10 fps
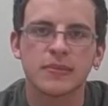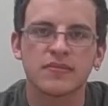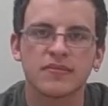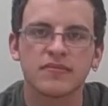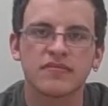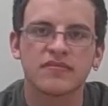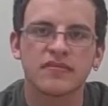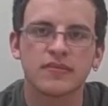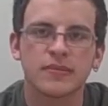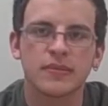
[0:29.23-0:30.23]
Did you
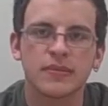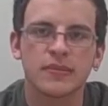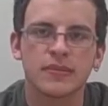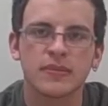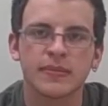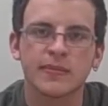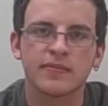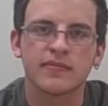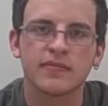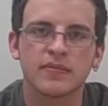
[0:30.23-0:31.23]
start from your
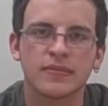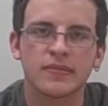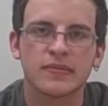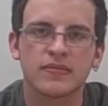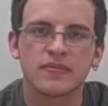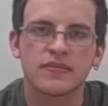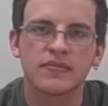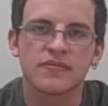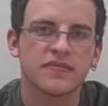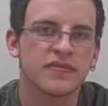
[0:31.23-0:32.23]
home, from the
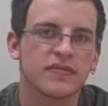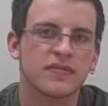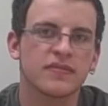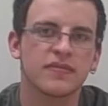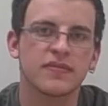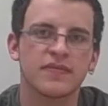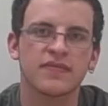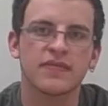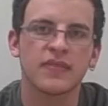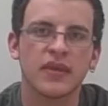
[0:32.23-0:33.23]
school, from your parents?
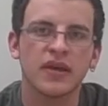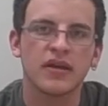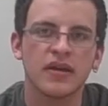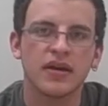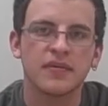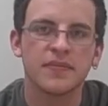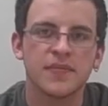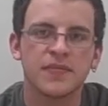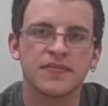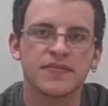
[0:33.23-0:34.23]
Could you talk to
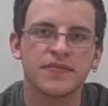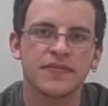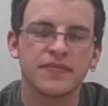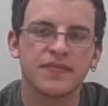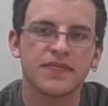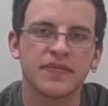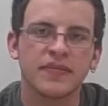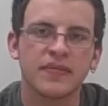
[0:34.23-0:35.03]
me about that?